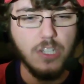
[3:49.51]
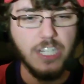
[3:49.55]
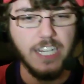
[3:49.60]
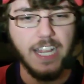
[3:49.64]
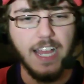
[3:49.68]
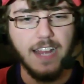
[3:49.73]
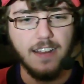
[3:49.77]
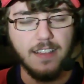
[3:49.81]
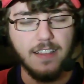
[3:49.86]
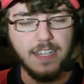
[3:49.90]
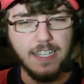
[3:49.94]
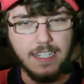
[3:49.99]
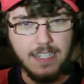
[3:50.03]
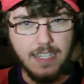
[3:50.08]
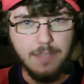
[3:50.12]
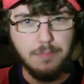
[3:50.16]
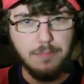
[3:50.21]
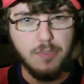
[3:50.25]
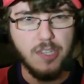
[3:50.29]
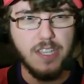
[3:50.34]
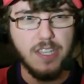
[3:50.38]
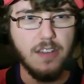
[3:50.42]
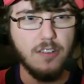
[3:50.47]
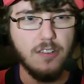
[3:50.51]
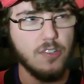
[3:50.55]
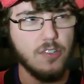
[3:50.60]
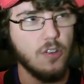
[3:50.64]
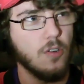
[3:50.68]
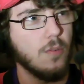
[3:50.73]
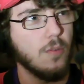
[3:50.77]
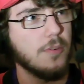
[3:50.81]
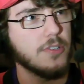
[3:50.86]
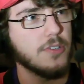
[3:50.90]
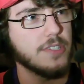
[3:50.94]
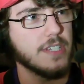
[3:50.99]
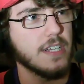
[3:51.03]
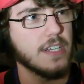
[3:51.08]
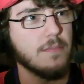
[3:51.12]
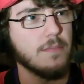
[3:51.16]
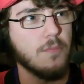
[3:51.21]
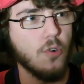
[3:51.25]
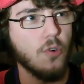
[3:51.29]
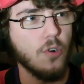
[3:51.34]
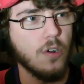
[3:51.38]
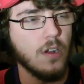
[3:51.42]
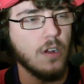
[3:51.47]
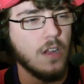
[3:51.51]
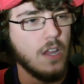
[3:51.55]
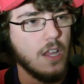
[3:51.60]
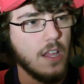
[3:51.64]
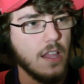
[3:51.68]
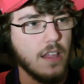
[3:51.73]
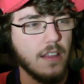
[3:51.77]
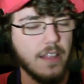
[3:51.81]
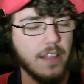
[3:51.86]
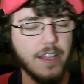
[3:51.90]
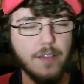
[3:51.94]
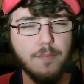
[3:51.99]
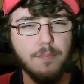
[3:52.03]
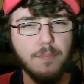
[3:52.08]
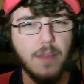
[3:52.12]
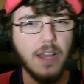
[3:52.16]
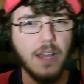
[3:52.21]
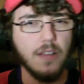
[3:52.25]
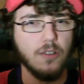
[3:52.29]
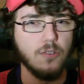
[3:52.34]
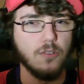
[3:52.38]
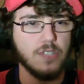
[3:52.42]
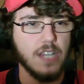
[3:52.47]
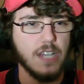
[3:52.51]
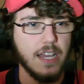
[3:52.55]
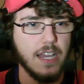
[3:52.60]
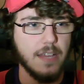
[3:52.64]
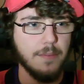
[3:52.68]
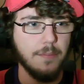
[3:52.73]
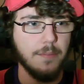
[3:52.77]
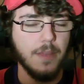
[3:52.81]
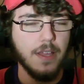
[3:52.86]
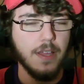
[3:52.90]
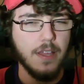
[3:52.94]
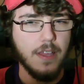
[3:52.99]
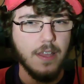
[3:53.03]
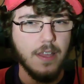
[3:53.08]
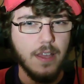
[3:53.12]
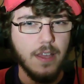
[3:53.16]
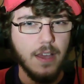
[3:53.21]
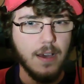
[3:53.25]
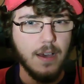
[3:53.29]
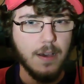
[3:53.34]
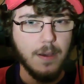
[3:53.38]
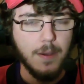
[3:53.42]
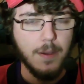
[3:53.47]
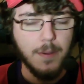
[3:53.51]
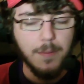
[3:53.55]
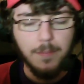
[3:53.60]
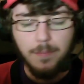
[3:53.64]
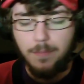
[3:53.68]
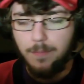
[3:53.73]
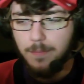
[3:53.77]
It kind of like dips down to almost like a more like mellow type, um,